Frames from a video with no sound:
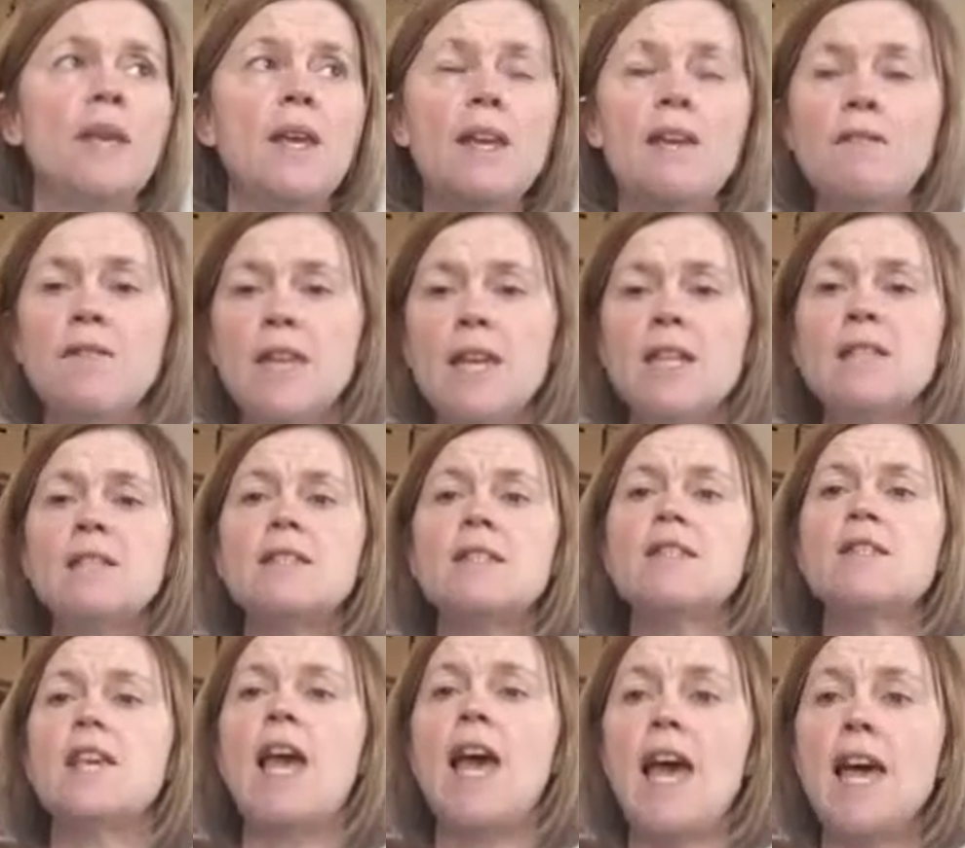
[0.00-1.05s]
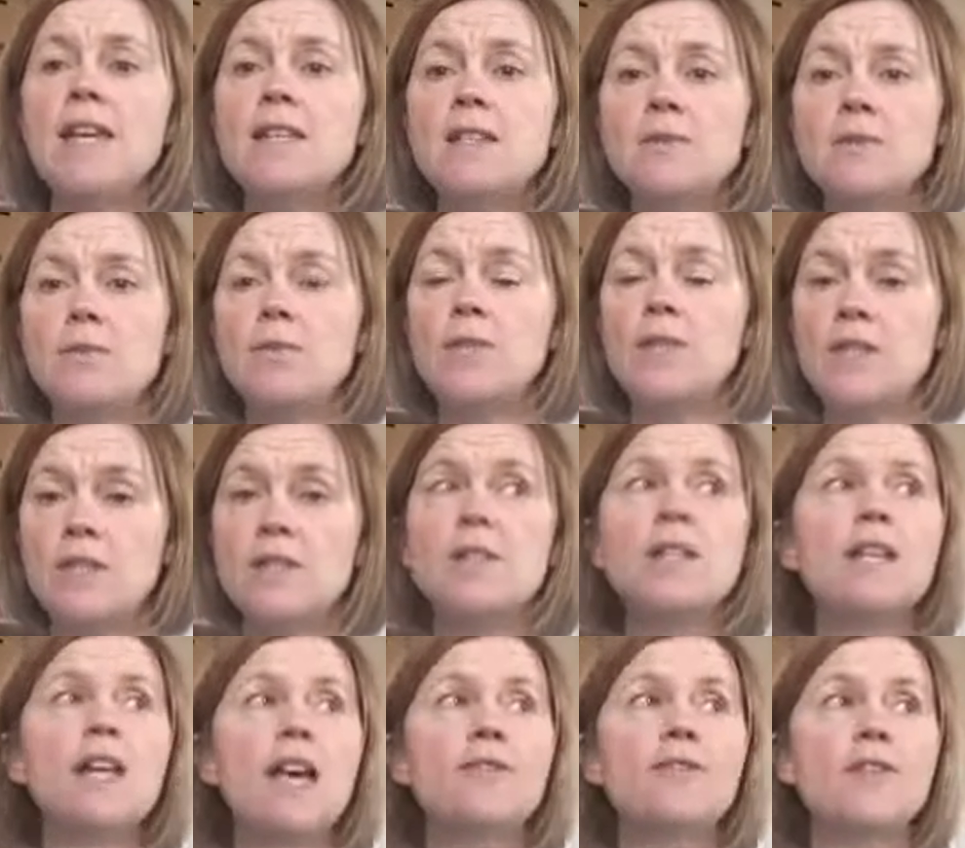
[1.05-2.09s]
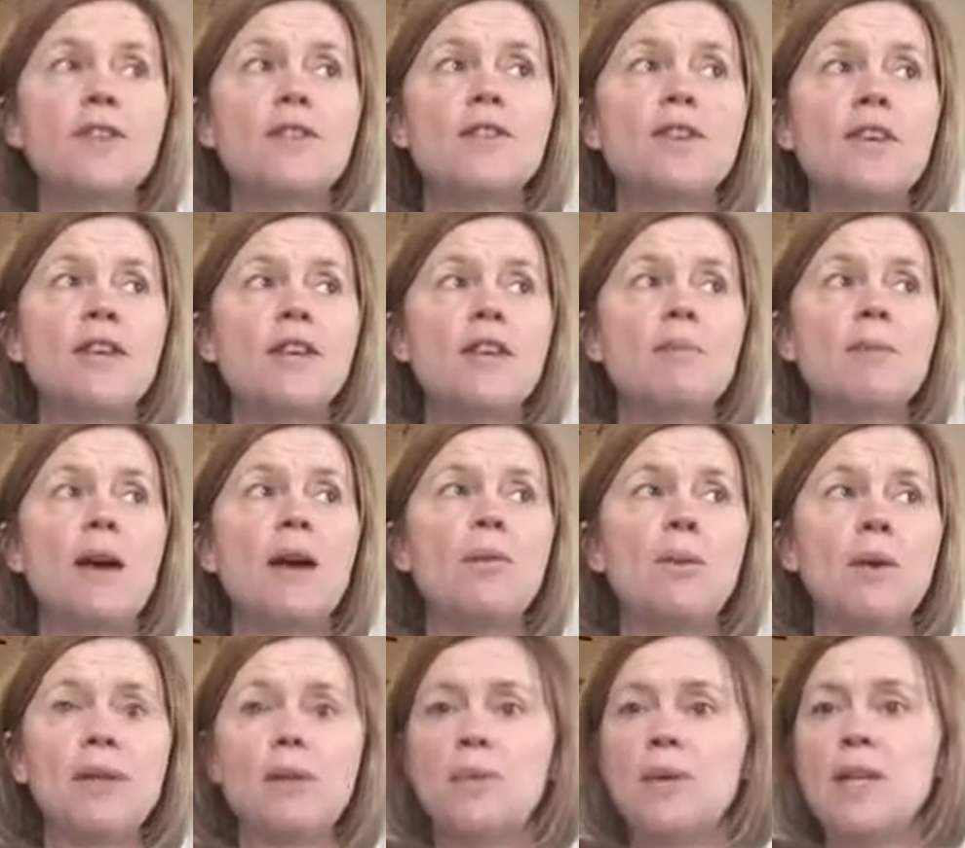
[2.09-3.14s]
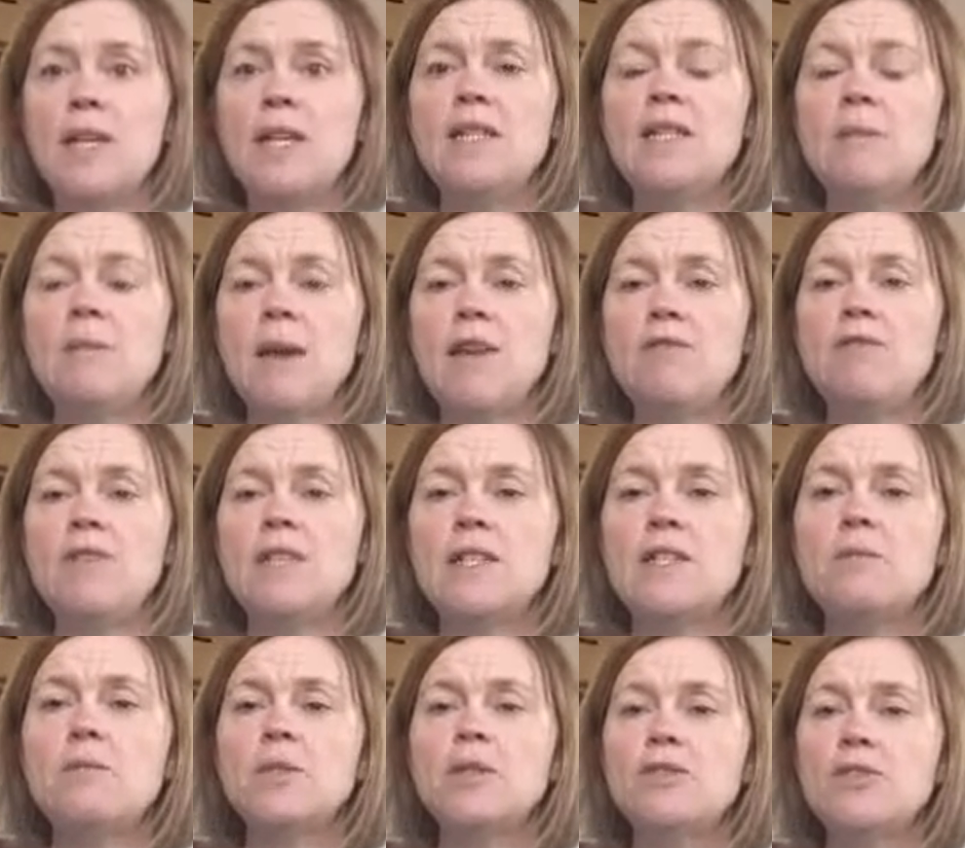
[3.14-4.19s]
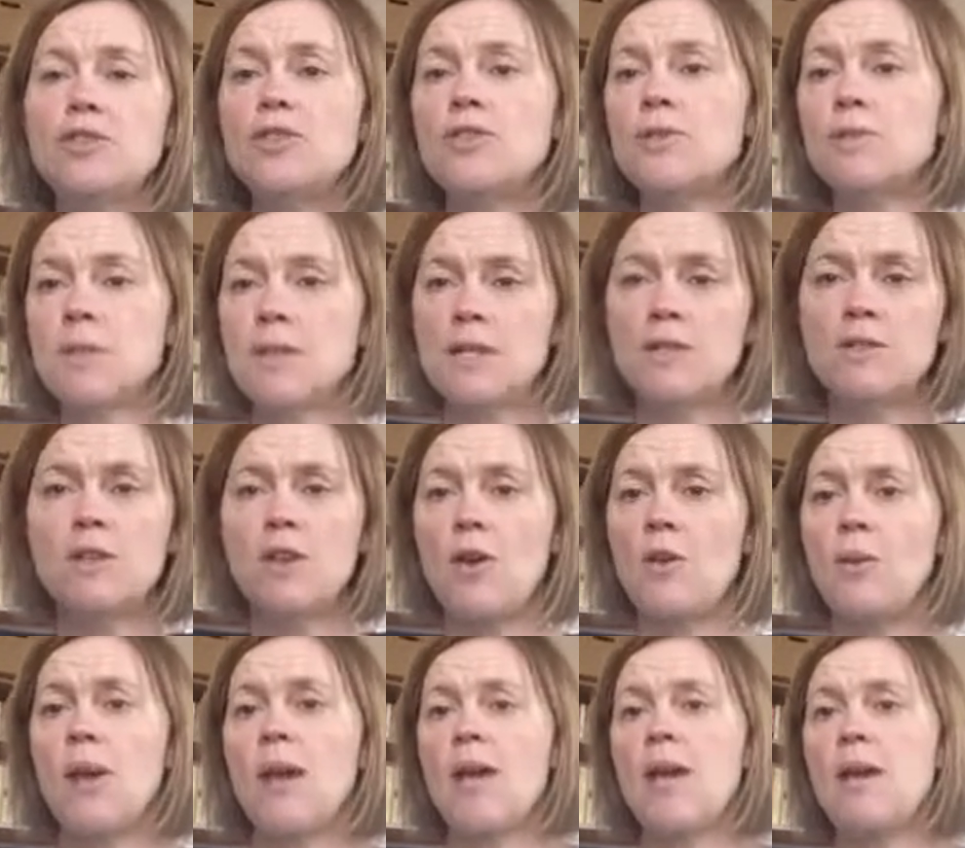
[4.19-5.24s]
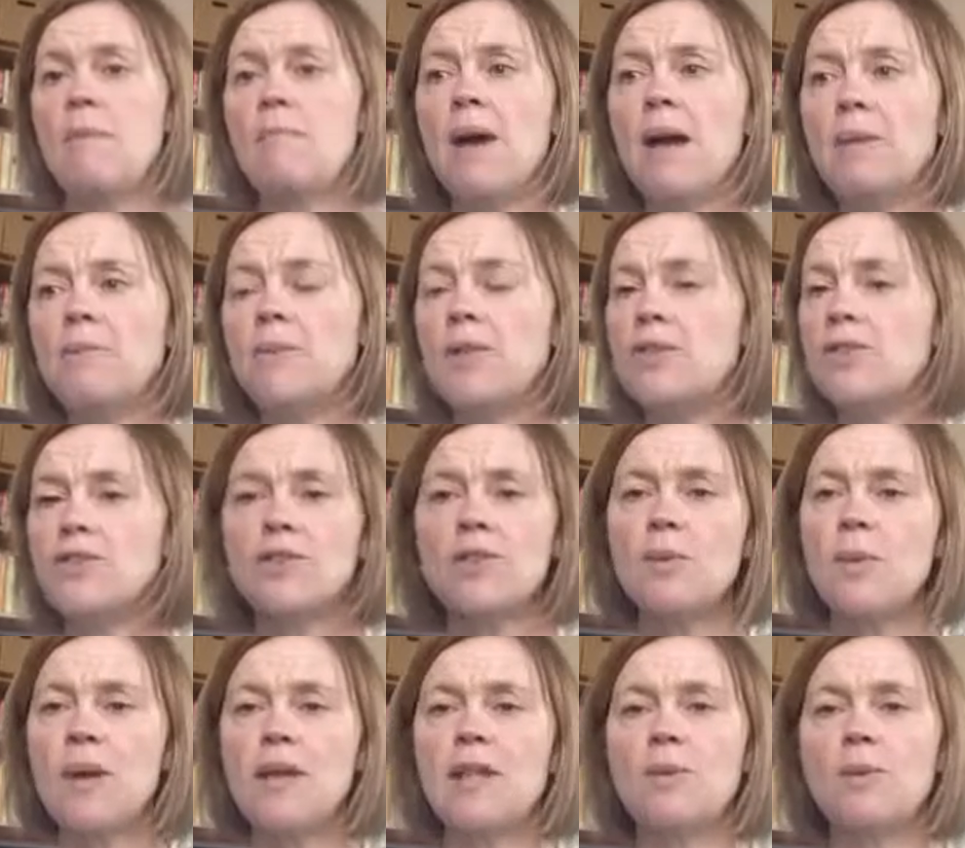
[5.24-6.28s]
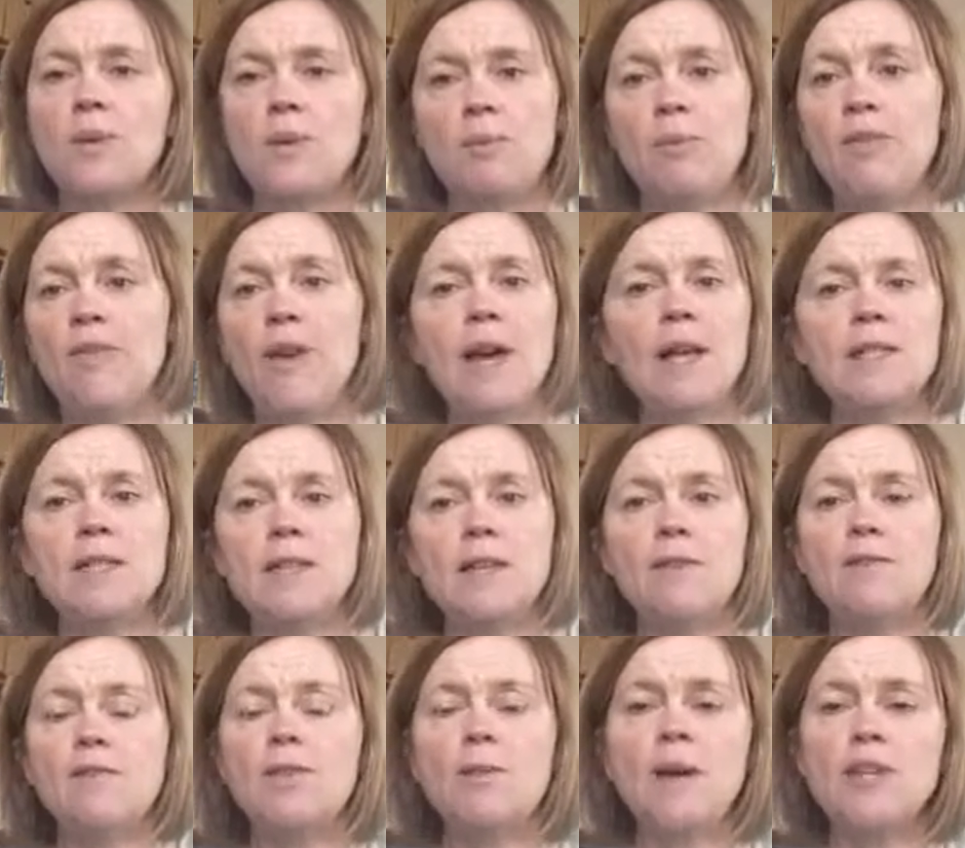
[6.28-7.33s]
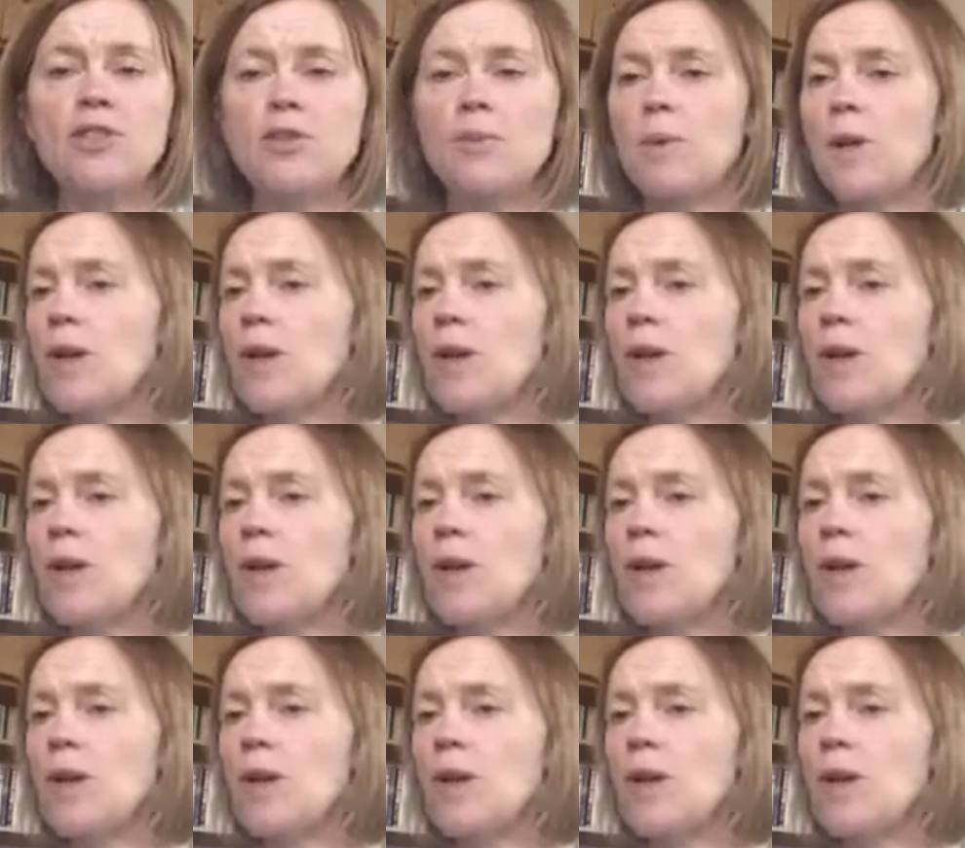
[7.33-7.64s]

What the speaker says: If the answer is yes, we still have to think about whether we need to make reasonable adjustments. So it might be just the way that we're providing the information.